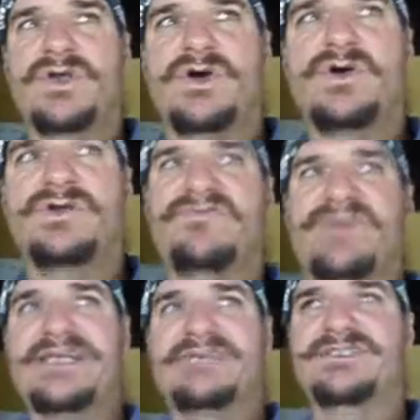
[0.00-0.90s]
Oil
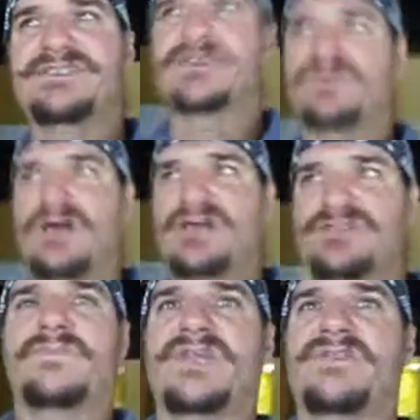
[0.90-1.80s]
refineries
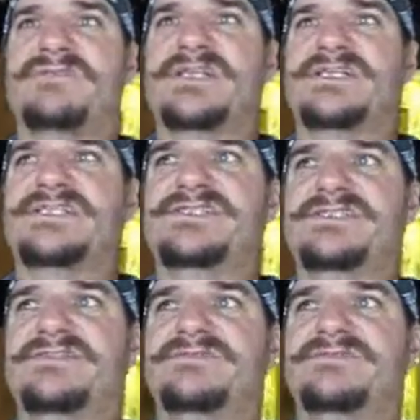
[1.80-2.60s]
across the Middle East